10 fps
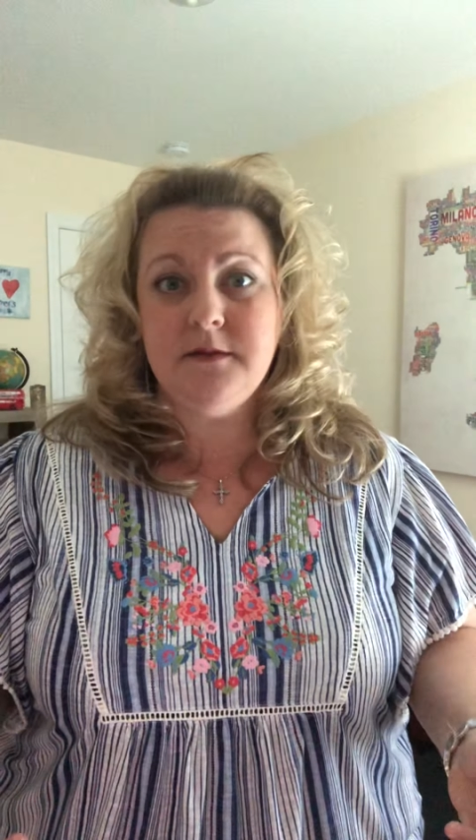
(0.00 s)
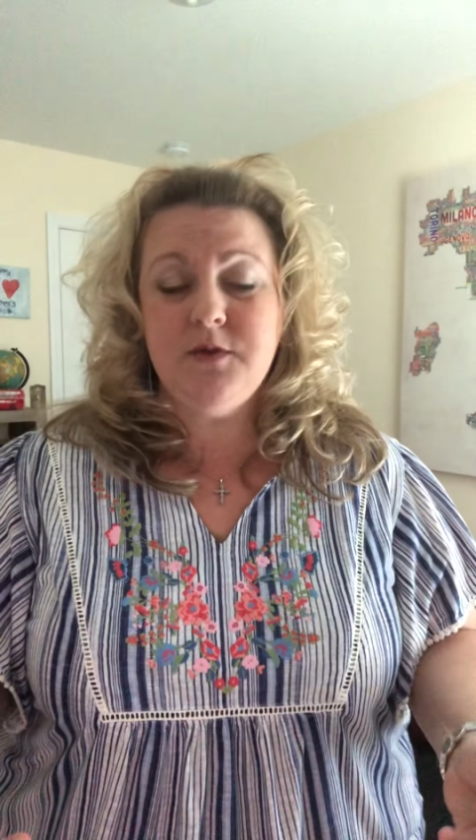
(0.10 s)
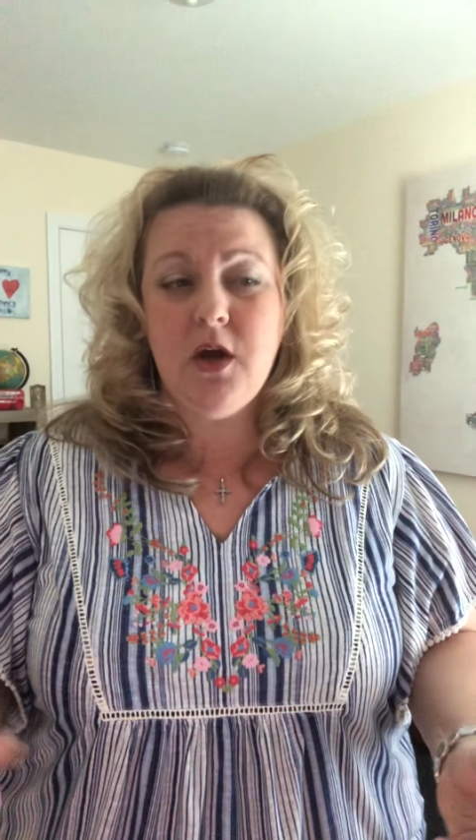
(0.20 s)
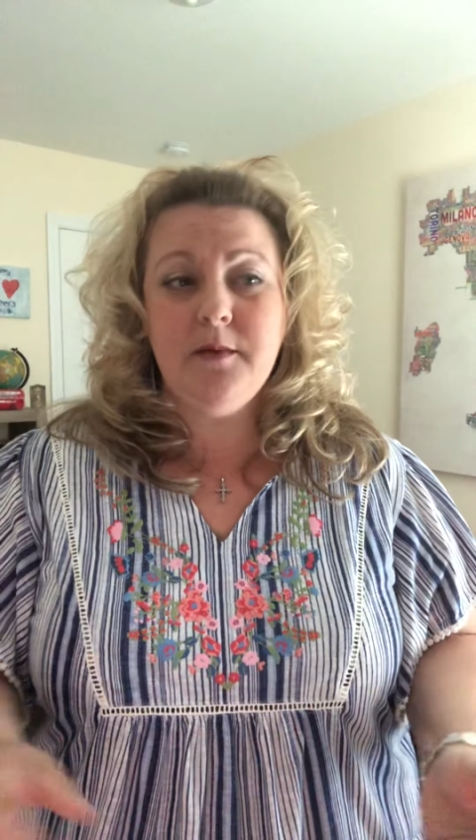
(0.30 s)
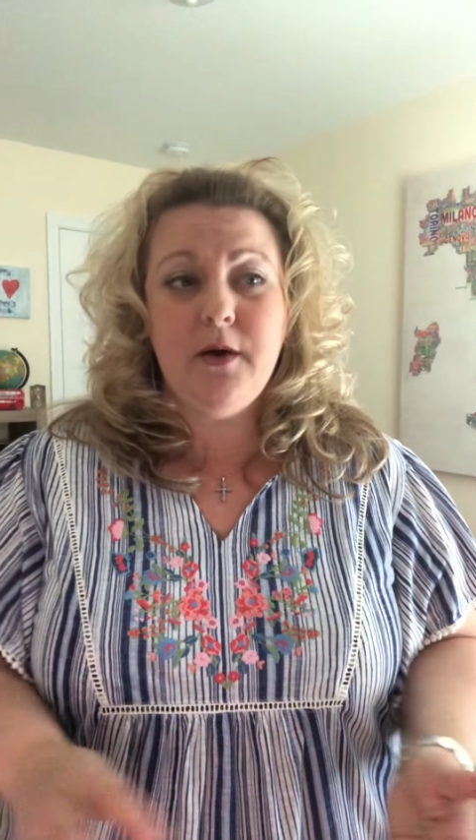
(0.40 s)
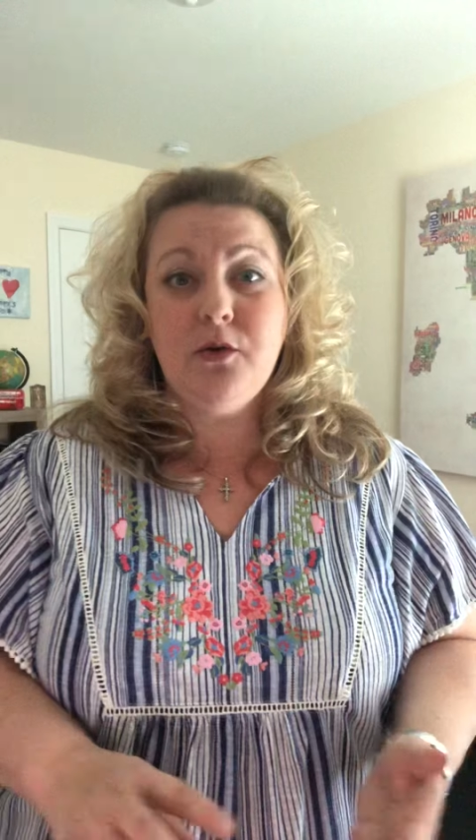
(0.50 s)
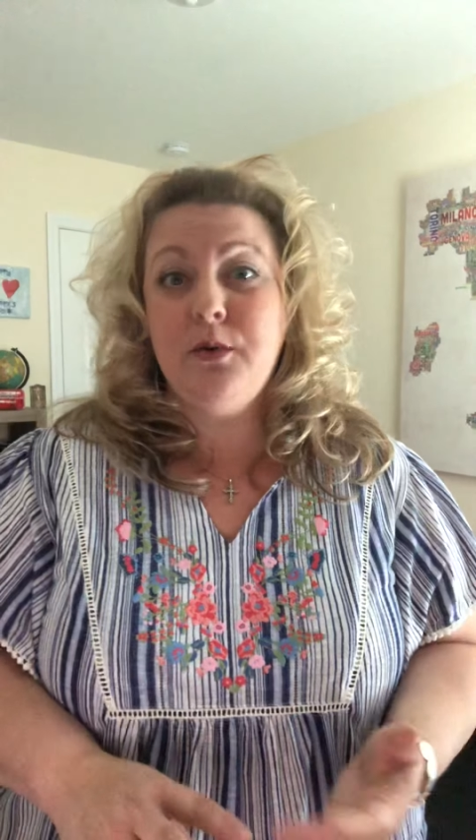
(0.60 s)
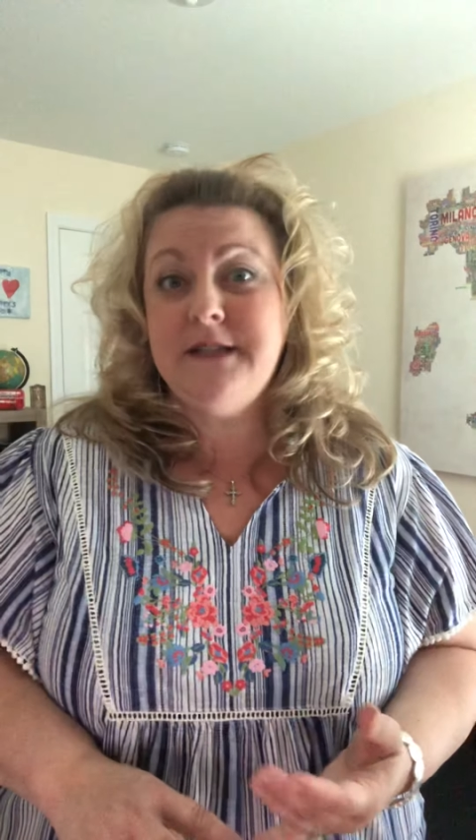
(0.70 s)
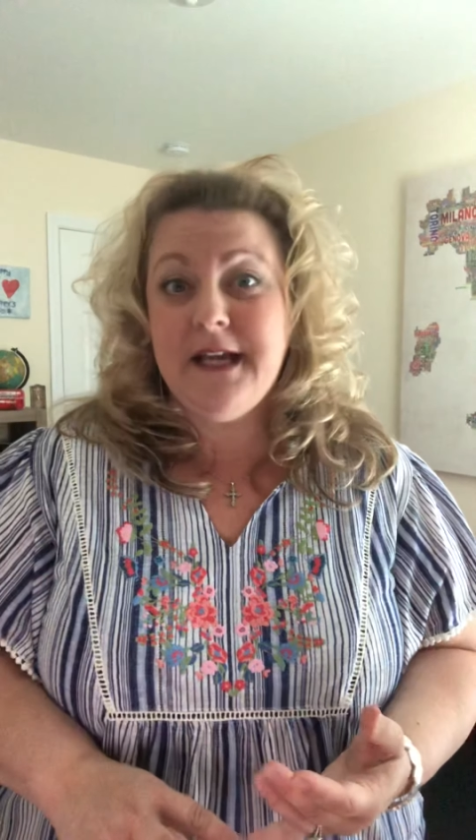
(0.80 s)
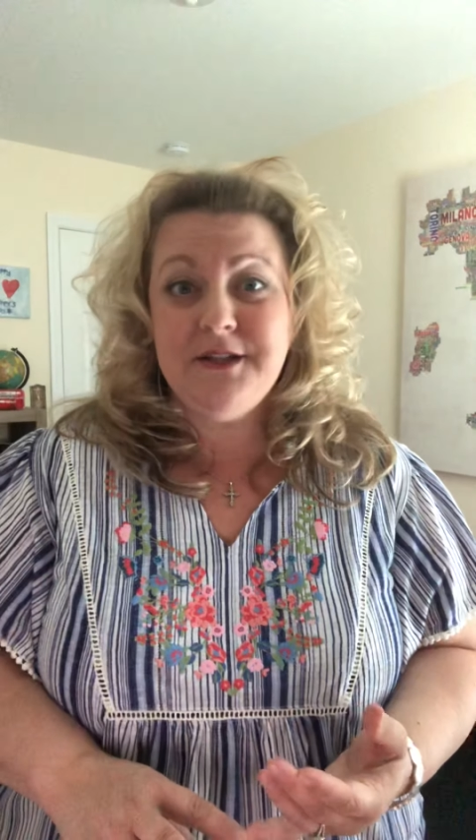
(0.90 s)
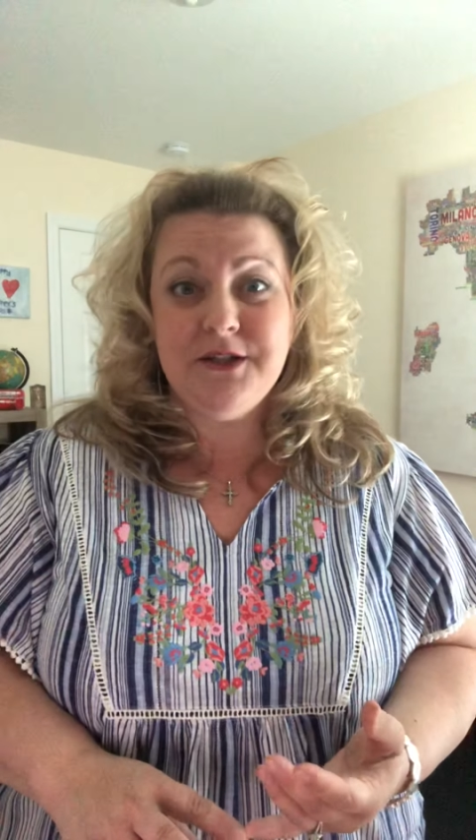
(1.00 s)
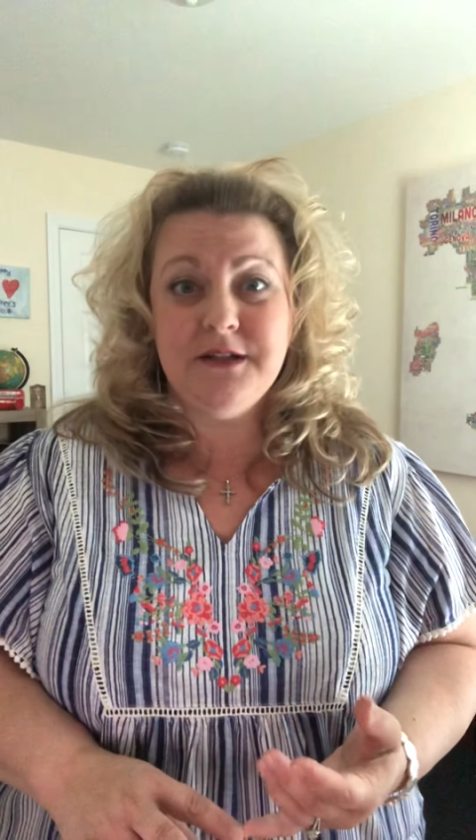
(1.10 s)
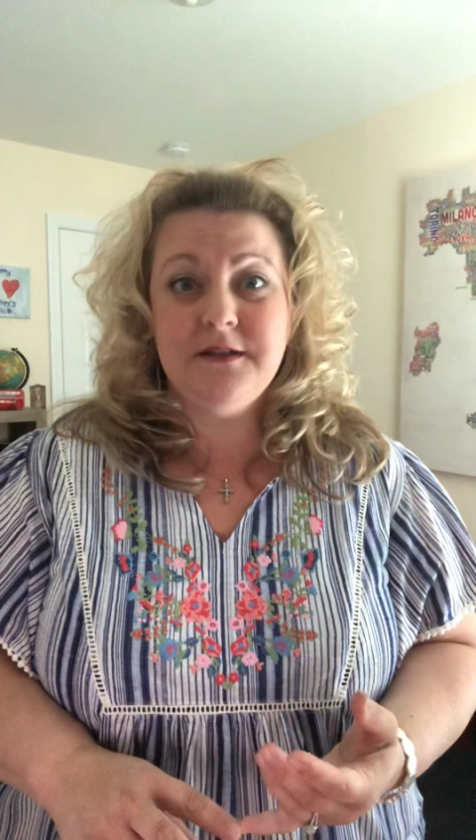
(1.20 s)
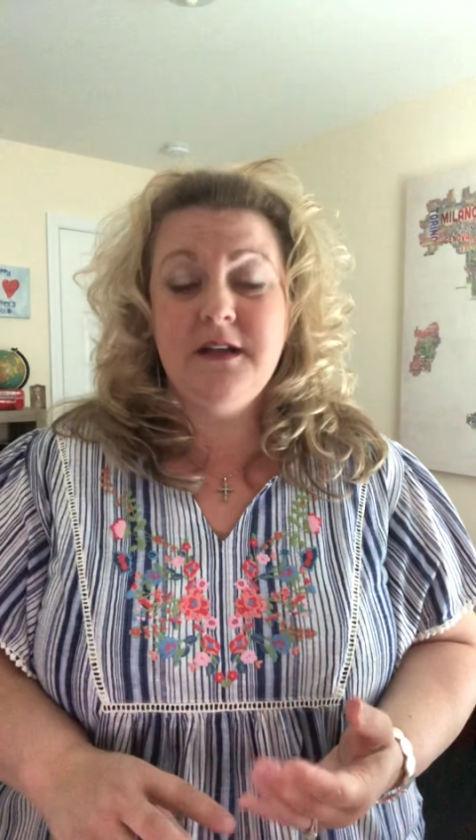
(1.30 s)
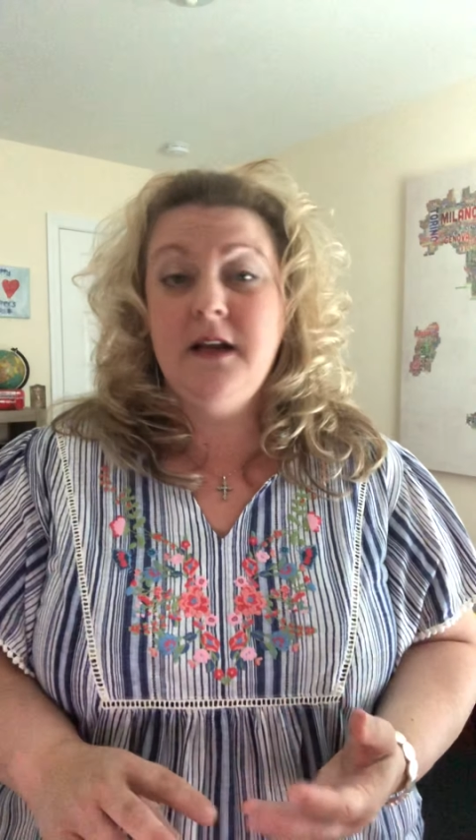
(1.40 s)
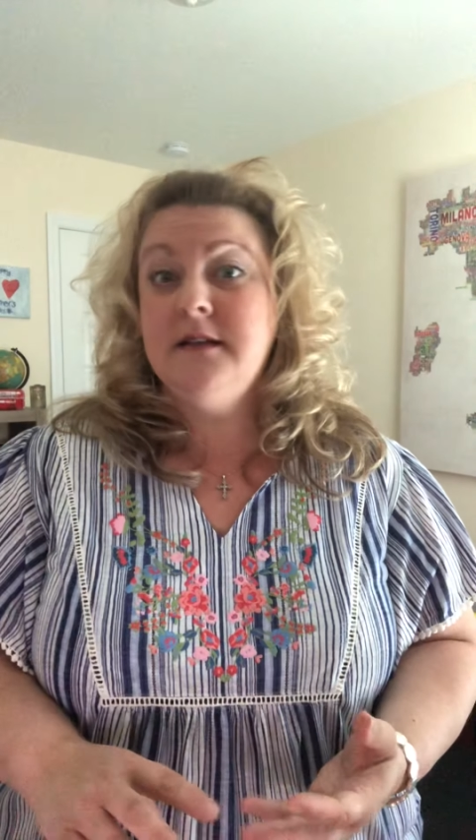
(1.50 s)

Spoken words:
I'm talking about quotations,